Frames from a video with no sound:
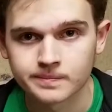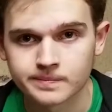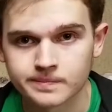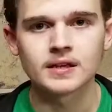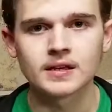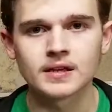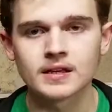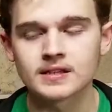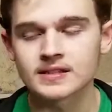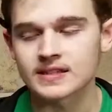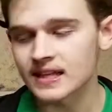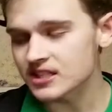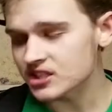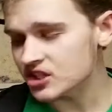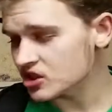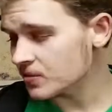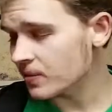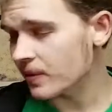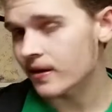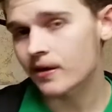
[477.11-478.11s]
So that's
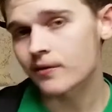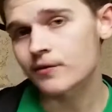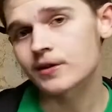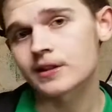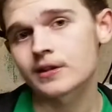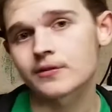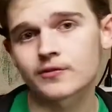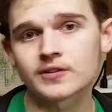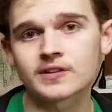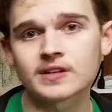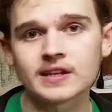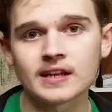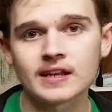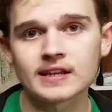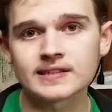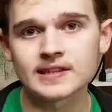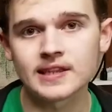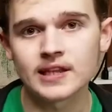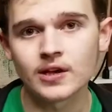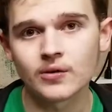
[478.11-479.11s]
just about everything for
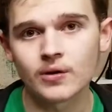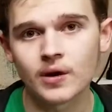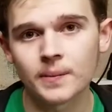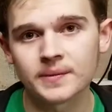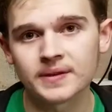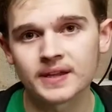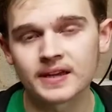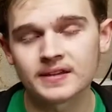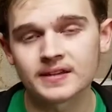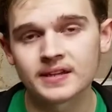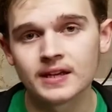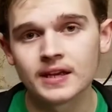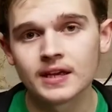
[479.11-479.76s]
today's Leo update.